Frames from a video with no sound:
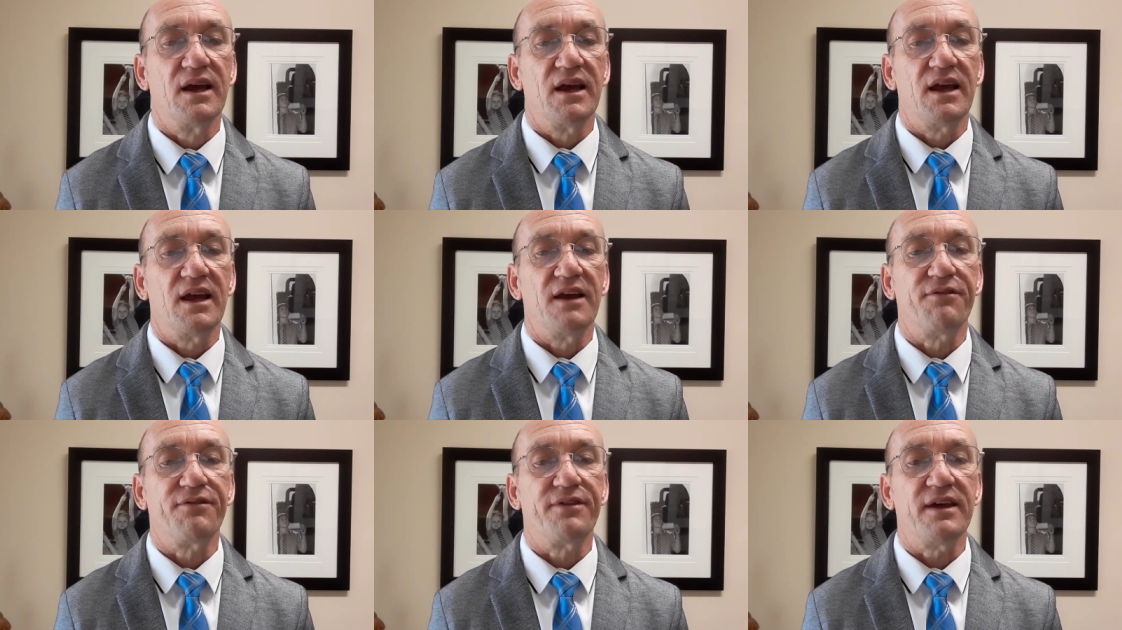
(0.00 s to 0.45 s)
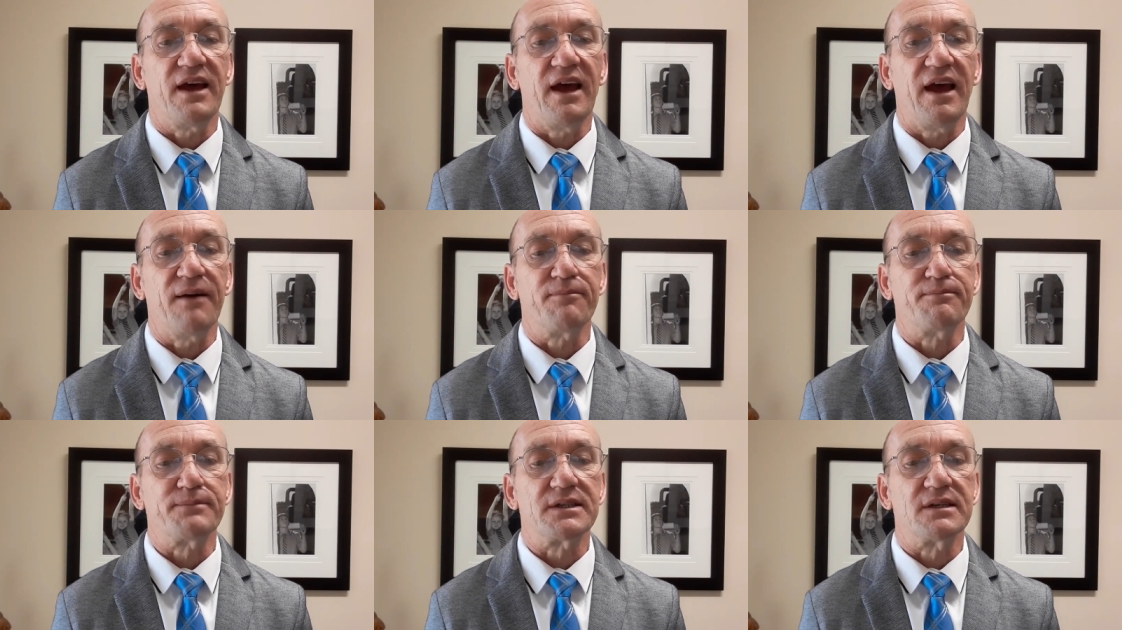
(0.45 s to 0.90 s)
If the
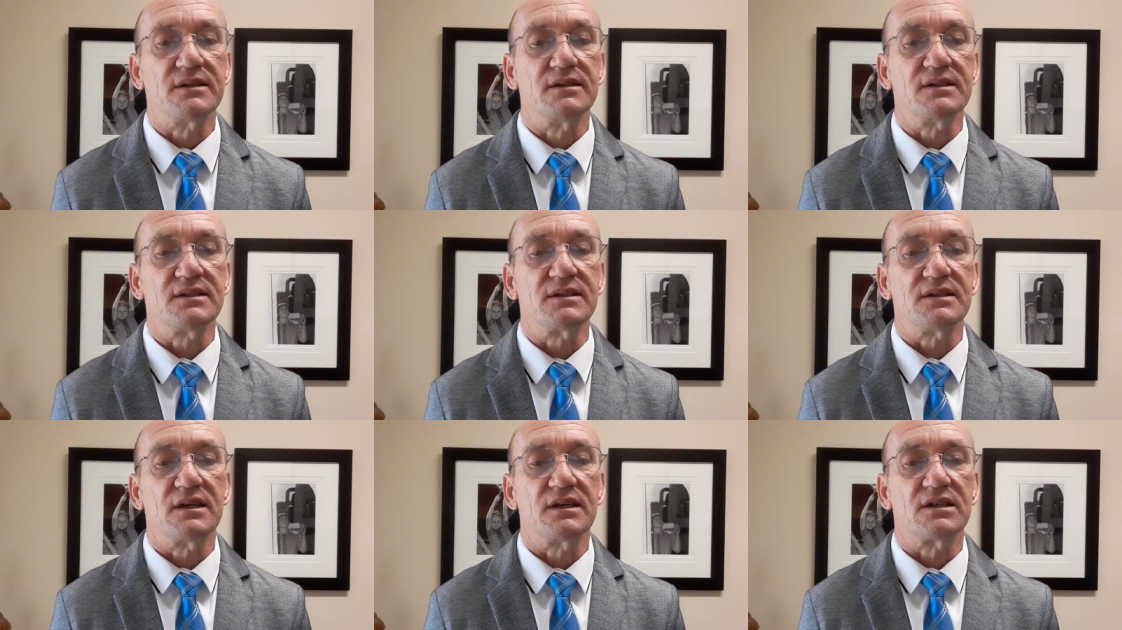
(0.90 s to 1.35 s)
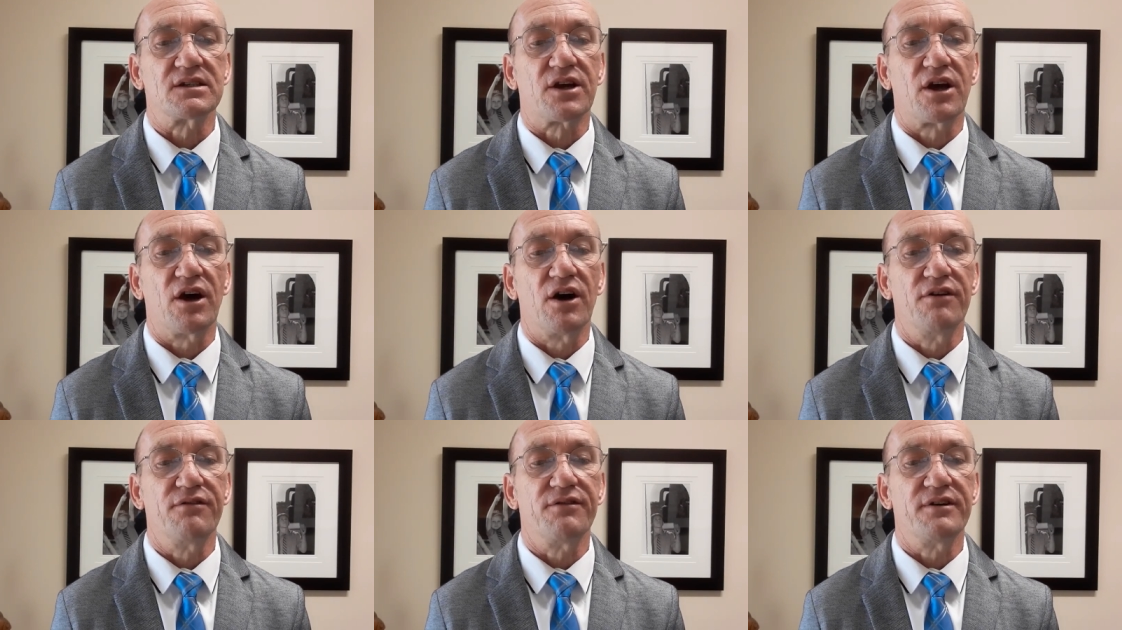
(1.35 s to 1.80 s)
absence is
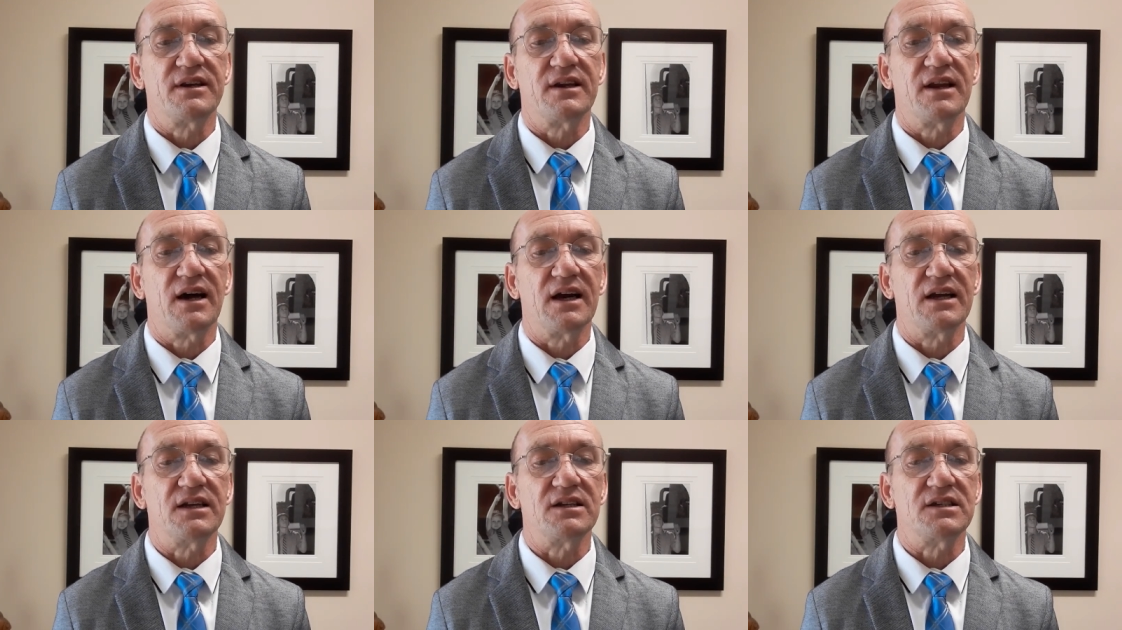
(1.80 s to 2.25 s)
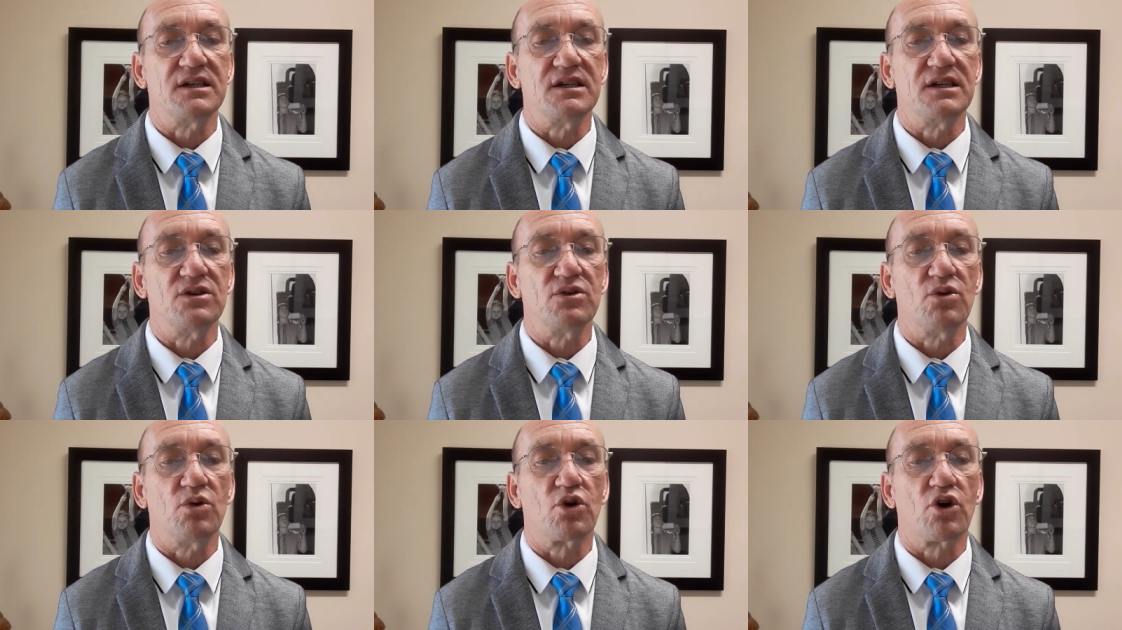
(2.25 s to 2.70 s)

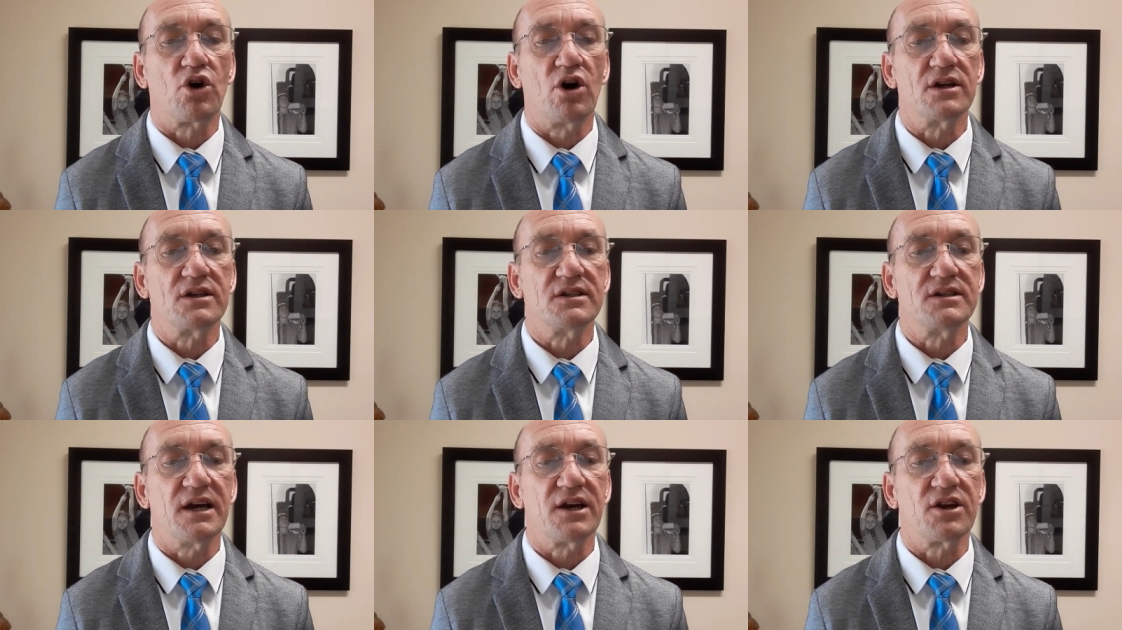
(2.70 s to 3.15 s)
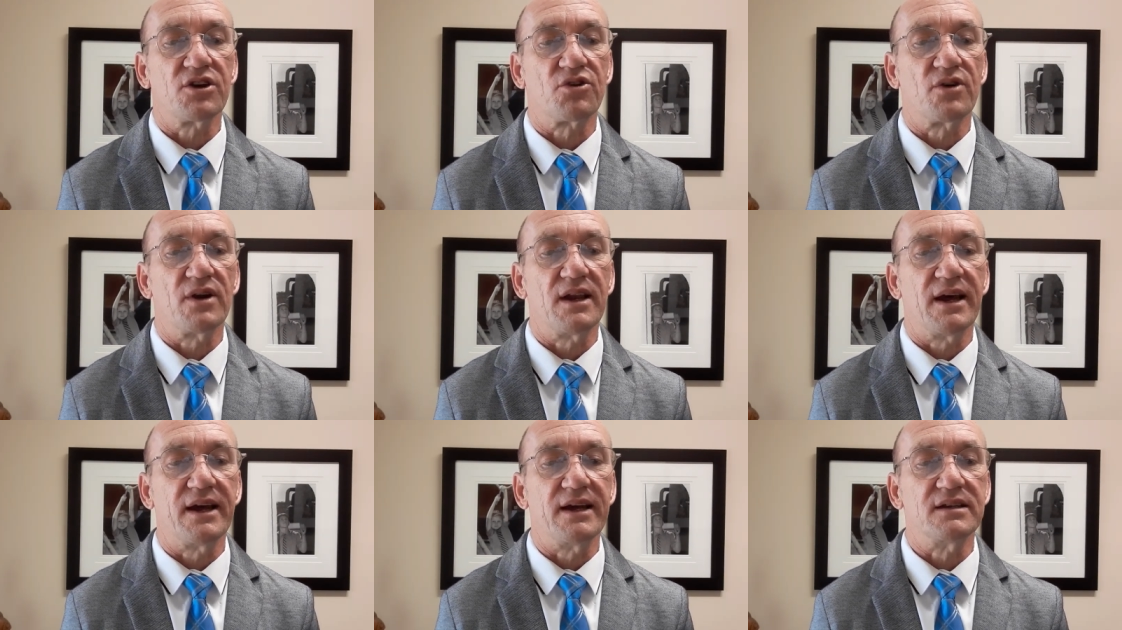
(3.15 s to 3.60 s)
COVID-19 or contact
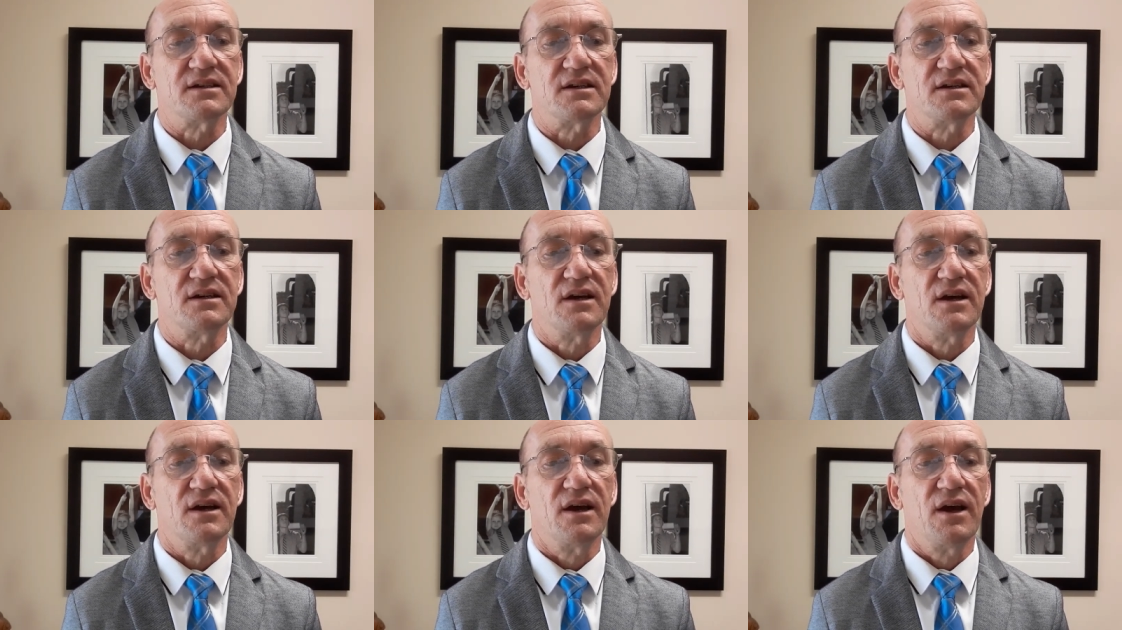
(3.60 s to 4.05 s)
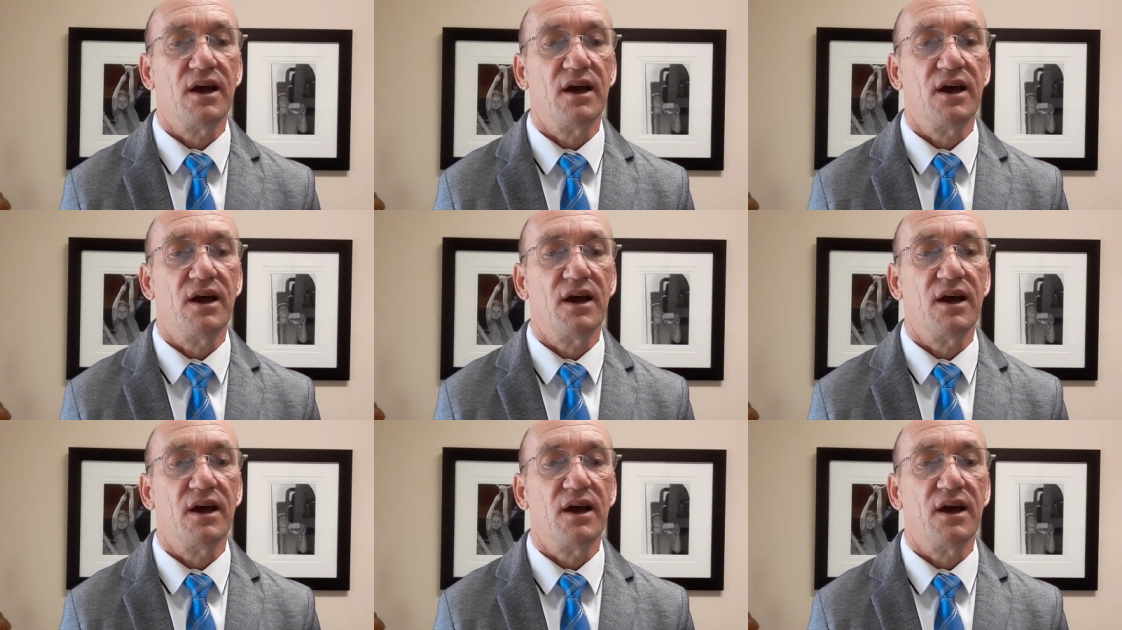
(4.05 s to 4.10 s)
related,